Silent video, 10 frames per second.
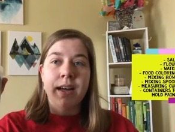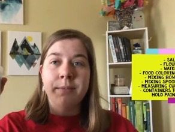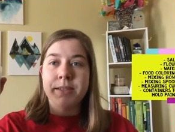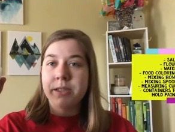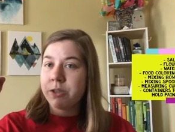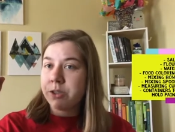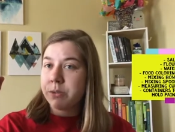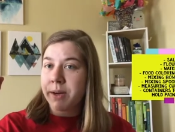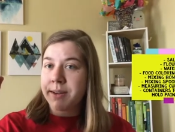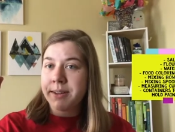This is
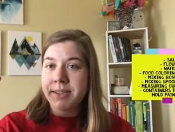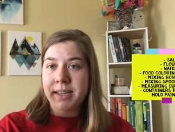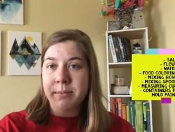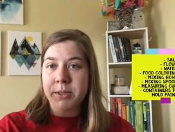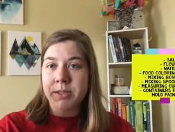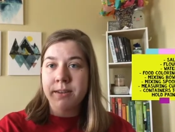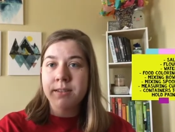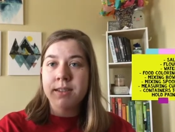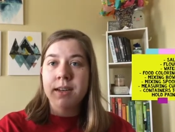just regular table salt.